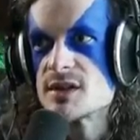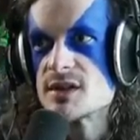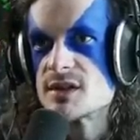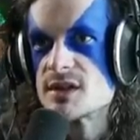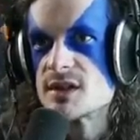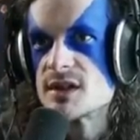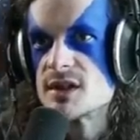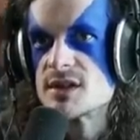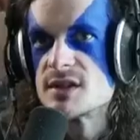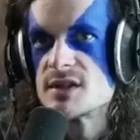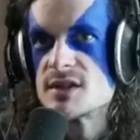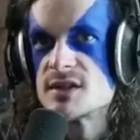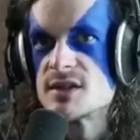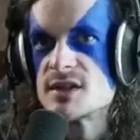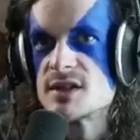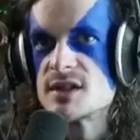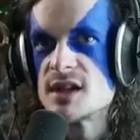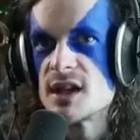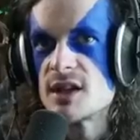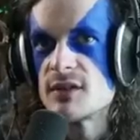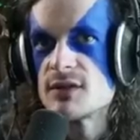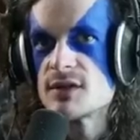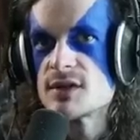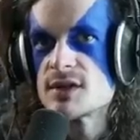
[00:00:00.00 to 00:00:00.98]
This is
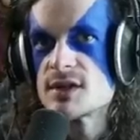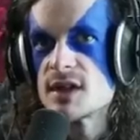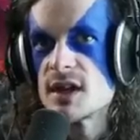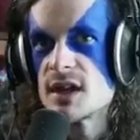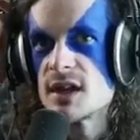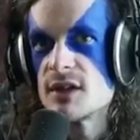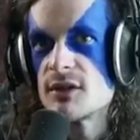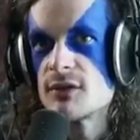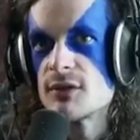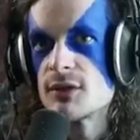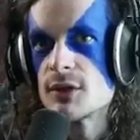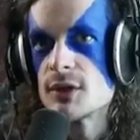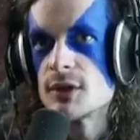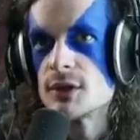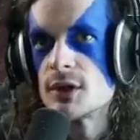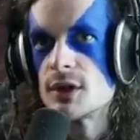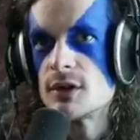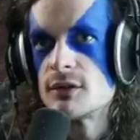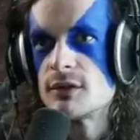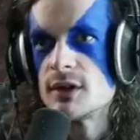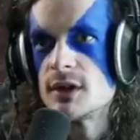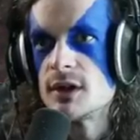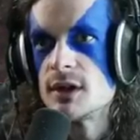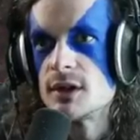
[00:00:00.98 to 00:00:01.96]
devastating for the
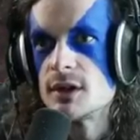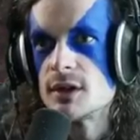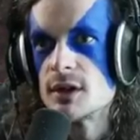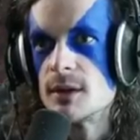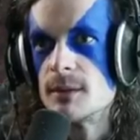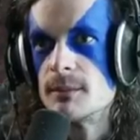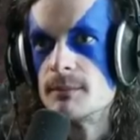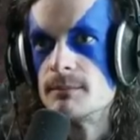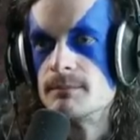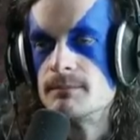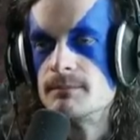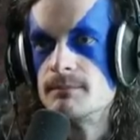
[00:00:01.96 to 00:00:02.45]
larva income.